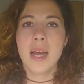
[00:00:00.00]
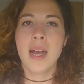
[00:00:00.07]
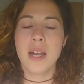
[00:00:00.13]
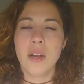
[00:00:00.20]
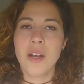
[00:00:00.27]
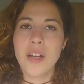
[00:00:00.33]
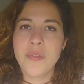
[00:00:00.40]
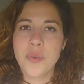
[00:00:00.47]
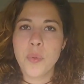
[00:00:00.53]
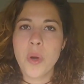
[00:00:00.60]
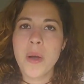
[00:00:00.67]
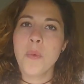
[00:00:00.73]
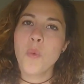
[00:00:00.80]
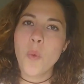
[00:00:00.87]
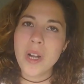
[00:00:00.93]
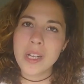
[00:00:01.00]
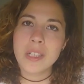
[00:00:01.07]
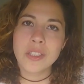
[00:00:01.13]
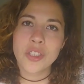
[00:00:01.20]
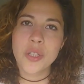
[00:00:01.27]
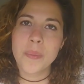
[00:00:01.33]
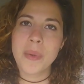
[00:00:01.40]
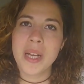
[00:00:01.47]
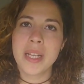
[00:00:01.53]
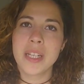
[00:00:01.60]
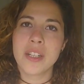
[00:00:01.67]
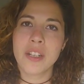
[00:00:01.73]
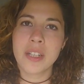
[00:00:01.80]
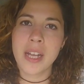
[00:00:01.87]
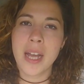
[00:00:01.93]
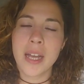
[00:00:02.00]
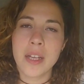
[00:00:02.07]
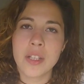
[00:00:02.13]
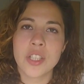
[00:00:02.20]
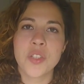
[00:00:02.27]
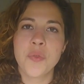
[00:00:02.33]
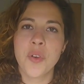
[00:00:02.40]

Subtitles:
Hello everyone, welcome to my Eco Chaos.